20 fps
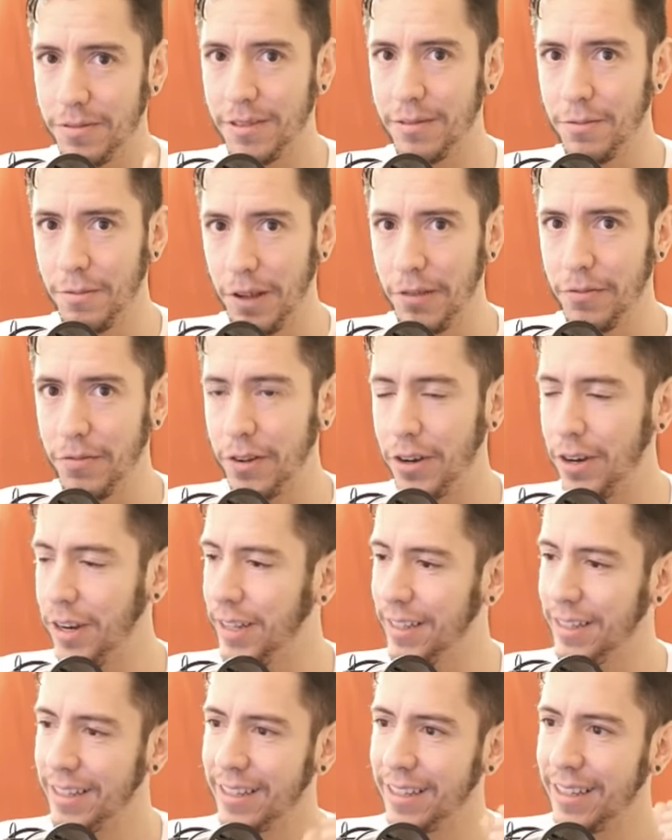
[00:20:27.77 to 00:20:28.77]
wait for
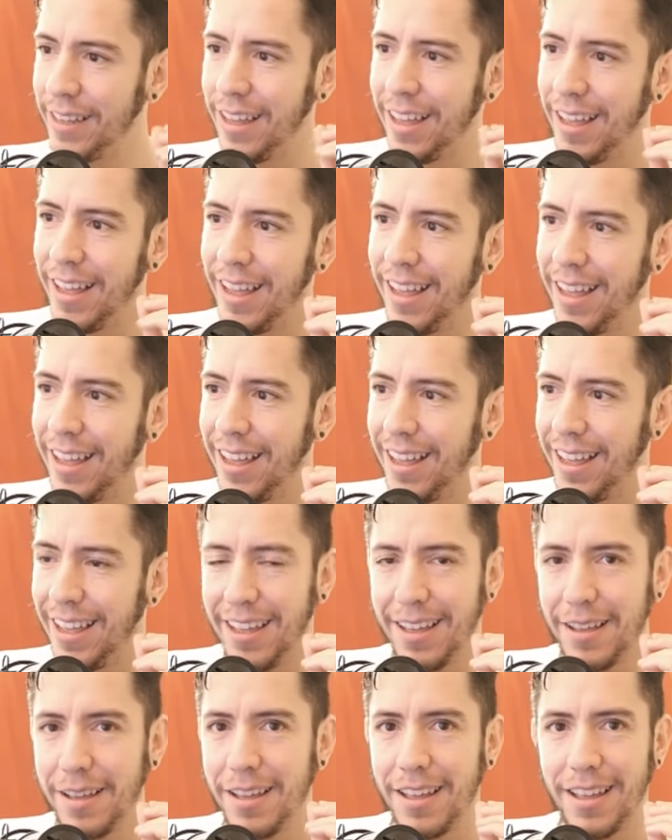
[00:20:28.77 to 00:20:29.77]
it,
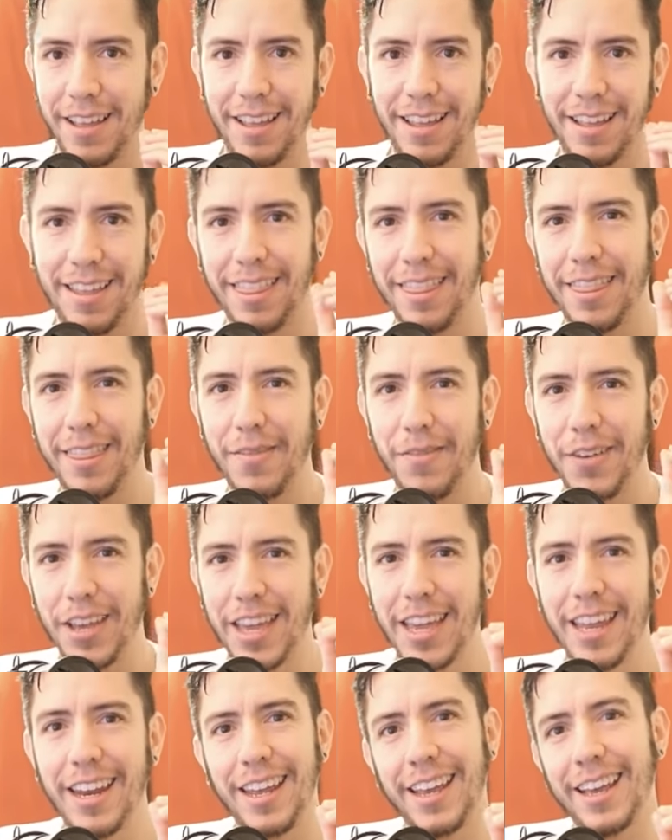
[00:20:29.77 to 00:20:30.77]
the
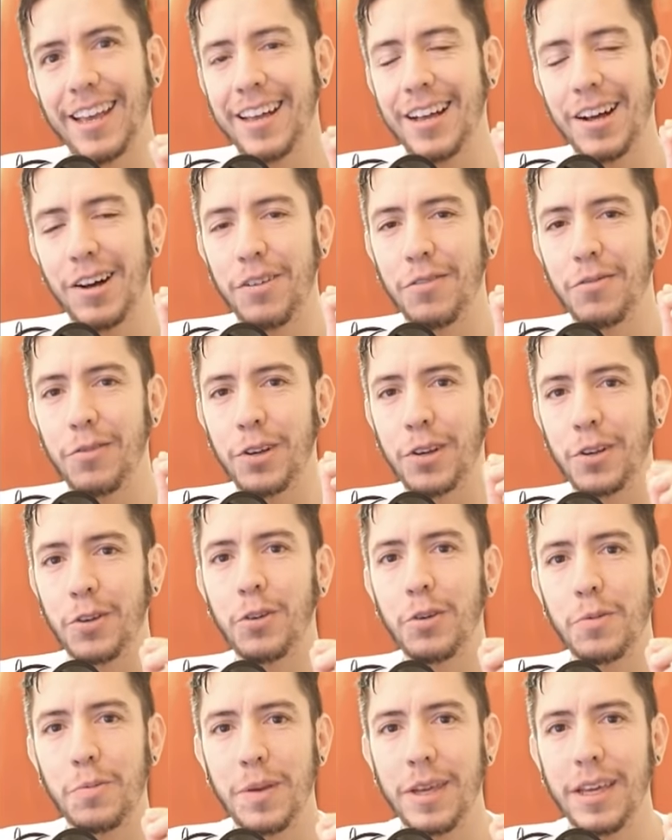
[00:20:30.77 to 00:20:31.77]
beginning of what
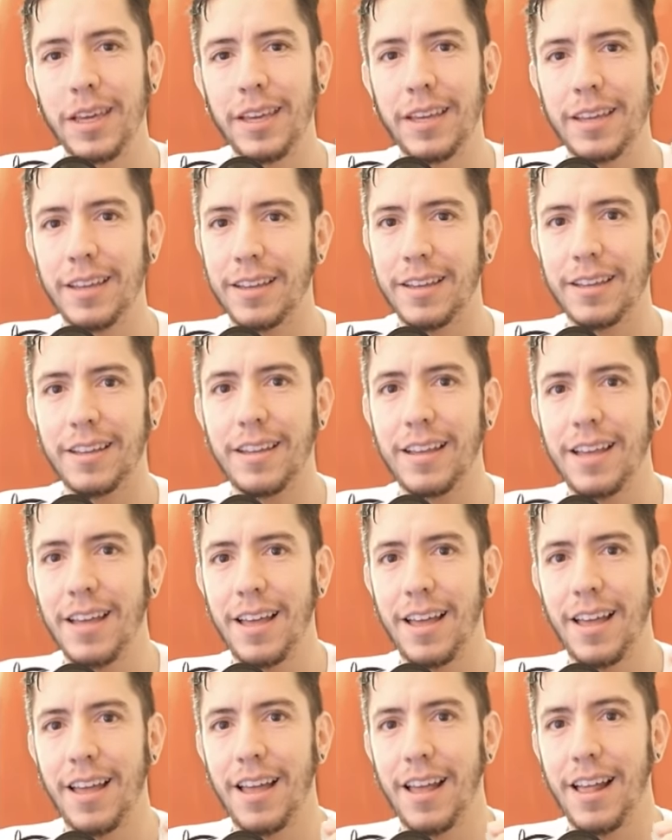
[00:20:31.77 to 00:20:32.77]
could be
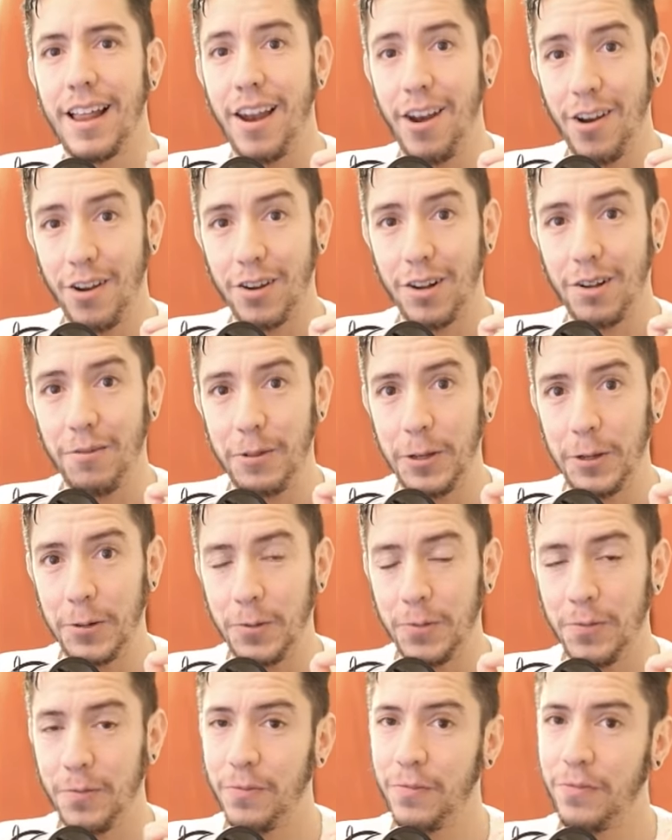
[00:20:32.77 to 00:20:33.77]
local
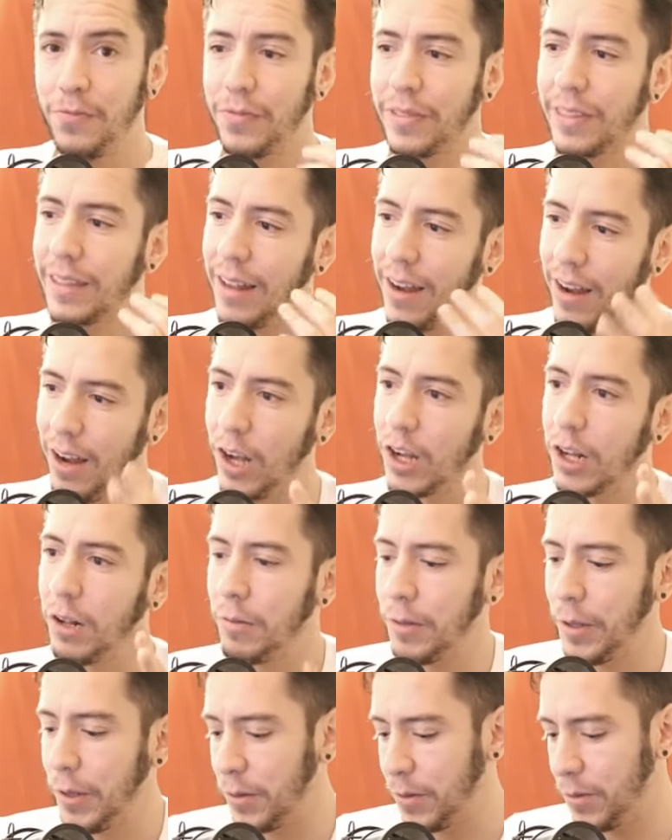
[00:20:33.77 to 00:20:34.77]
view. Local
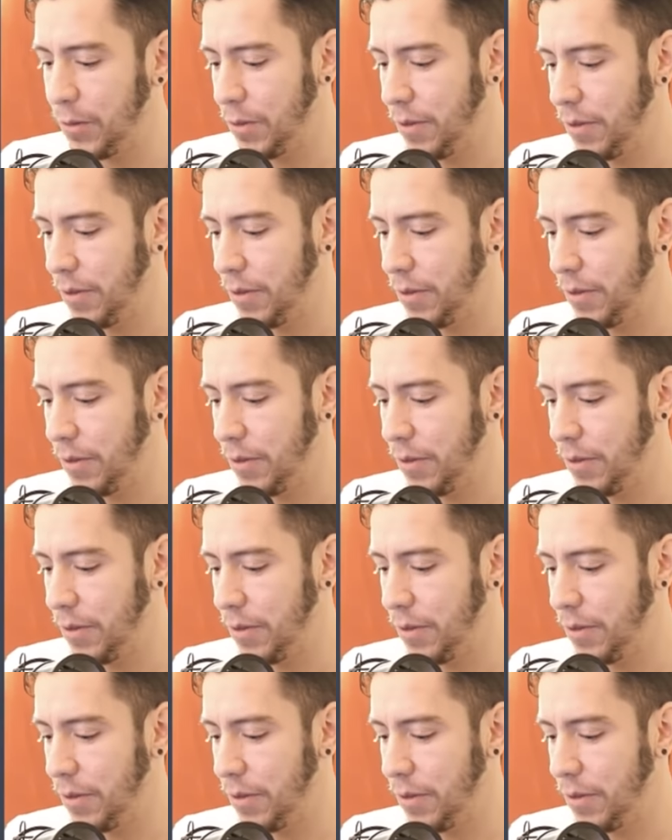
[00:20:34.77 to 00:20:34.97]
view,